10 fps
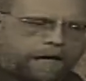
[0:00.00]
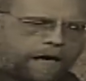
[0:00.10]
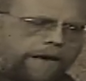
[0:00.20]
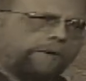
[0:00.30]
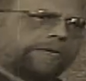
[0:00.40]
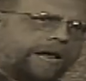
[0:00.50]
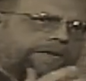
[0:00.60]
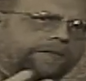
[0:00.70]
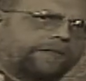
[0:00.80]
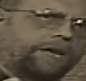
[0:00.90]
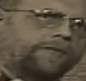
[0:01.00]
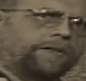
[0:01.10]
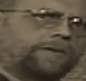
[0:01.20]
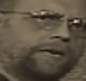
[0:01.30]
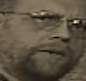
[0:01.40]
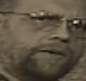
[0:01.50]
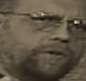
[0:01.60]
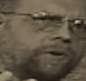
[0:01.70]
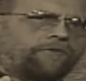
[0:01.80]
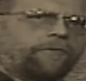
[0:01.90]
I always like to think of these
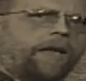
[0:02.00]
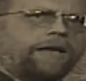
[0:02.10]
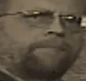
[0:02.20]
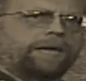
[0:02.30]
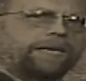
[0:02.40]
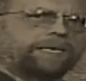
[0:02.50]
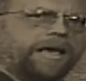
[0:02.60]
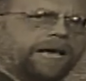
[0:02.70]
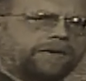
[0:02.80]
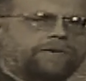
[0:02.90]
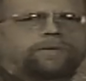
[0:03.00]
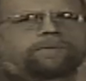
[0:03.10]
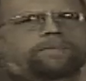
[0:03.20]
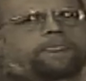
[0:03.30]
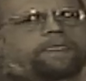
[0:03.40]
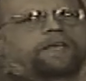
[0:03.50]
things as sort of fragmented texts.